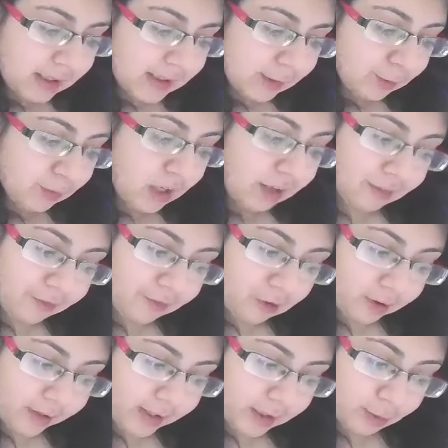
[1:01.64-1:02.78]
is, one of the
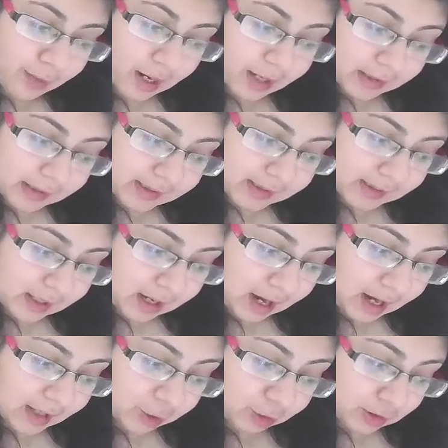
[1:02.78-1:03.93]
following dramatists
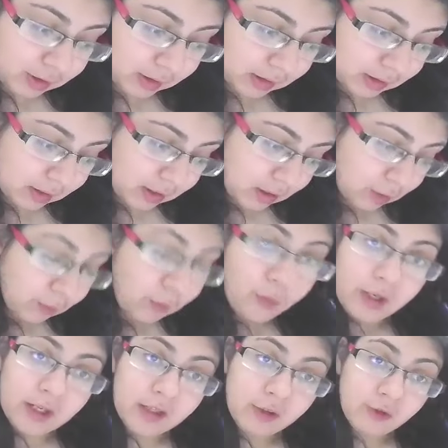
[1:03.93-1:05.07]
has written
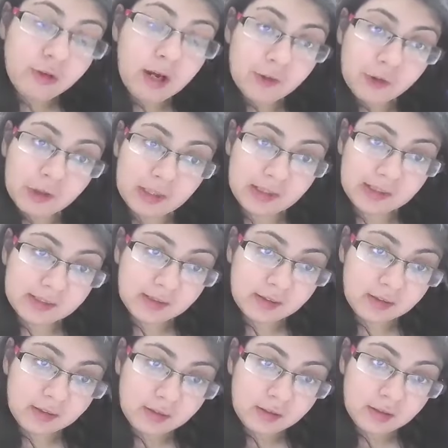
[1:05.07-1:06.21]
only tragedies.
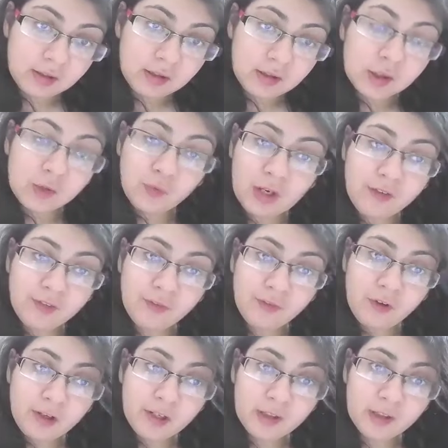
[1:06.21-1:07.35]
So one of the
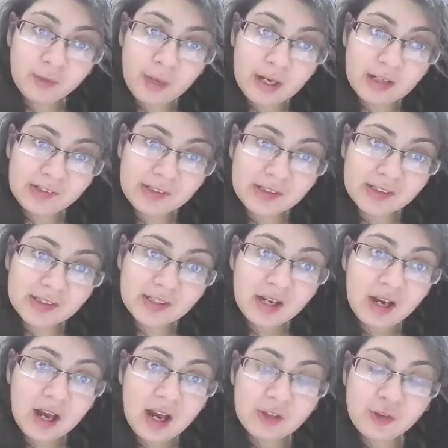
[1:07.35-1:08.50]
following dramatists
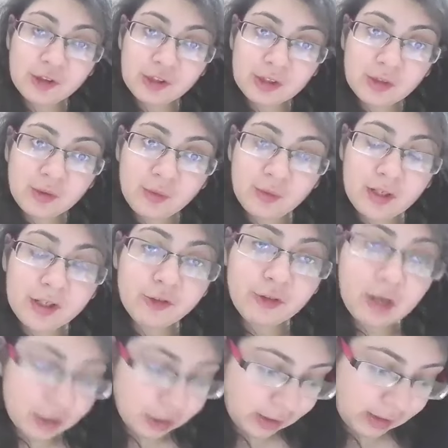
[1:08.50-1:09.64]
has written only
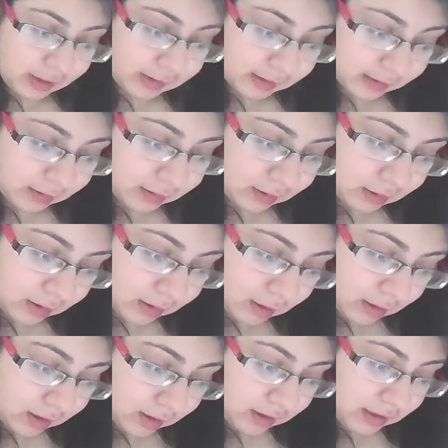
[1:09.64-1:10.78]
tragedies.
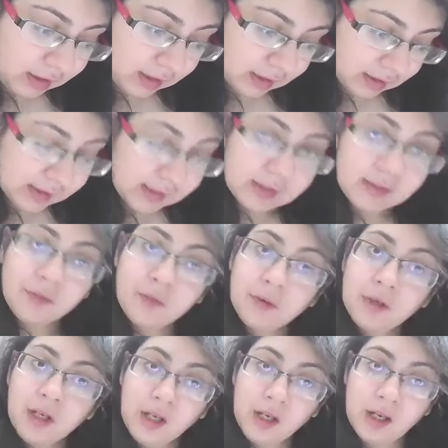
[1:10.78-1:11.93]
He is
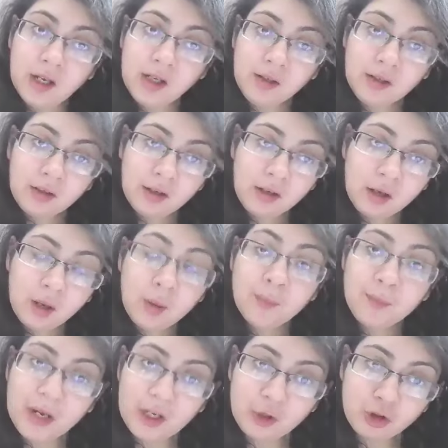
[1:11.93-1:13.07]
A.
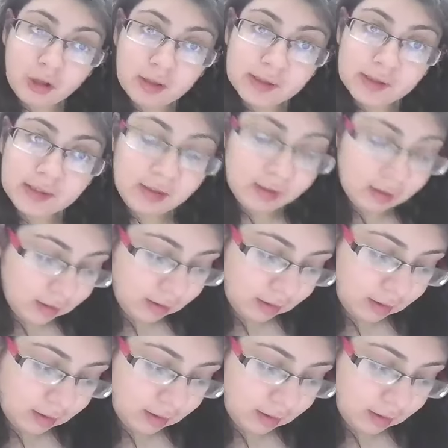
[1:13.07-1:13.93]
Ben Jonson,